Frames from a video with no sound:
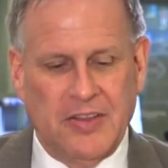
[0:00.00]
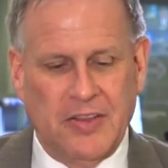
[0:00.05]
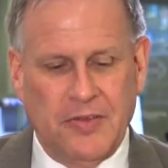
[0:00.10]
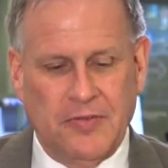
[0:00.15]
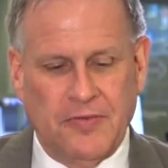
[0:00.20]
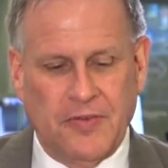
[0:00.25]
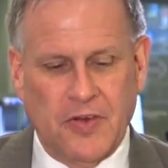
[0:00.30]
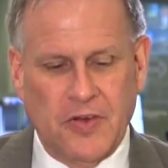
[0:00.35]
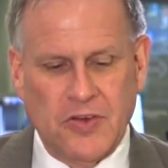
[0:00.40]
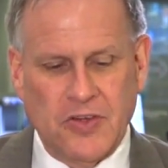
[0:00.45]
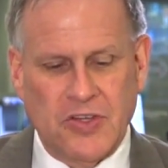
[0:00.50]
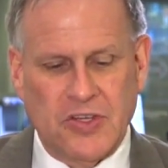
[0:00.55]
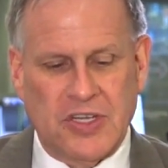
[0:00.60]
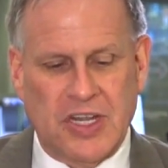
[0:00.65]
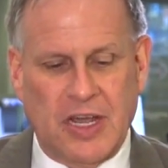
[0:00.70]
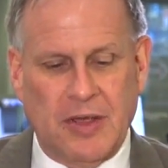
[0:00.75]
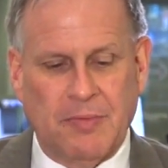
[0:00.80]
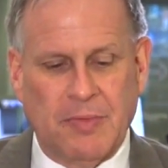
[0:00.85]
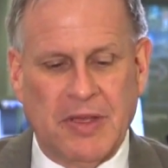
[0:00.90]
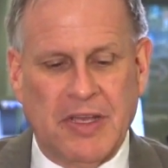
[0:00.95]
The first
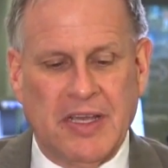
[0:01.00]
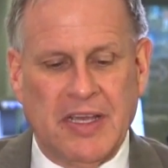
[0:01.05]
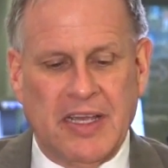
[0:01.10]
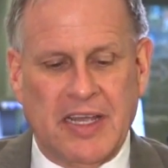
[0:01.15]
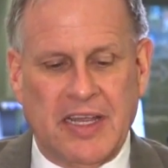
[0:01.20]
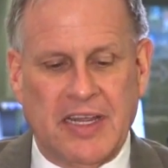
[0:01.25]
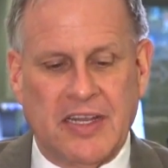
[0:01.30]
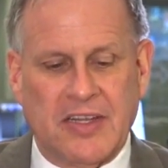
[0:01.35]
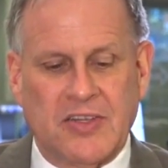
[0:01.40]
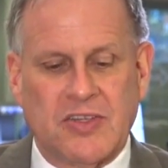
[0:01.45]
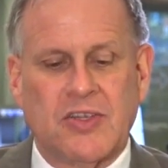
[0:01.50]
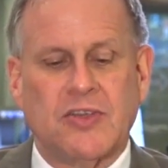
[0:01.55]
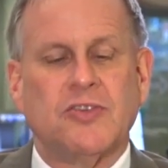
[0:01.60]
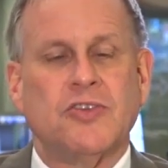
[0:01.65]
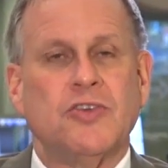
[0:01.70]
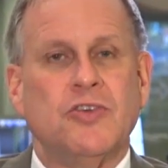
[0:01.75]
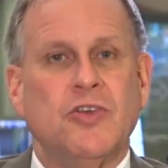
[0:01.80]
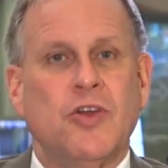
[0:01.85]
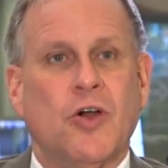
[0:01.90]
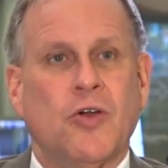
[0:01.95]
step is
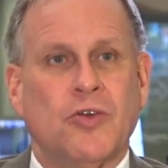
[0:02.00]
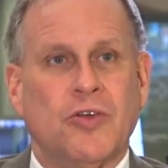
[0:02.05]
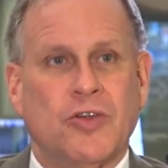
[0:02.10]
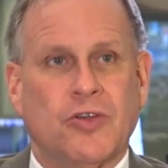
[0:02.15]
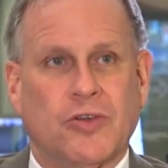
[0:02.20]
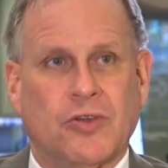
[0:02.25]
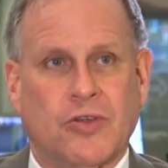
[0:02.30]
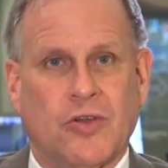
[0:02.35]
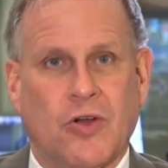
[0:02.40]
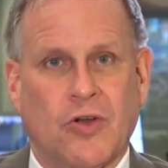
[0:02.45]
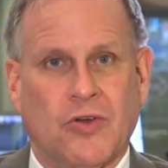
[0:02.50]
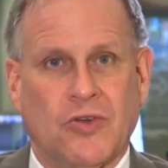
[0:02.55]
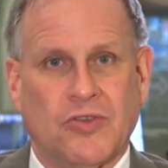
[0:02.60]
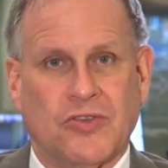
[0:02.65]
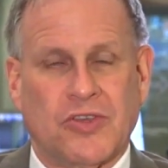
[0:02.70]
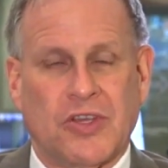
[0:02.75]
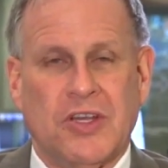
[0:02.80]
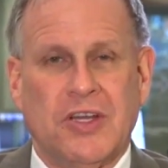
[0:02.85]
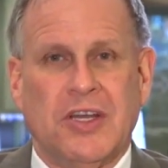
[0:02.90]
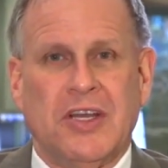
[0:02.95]
to know your
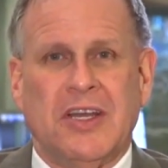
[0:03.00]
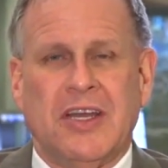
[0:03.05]
goals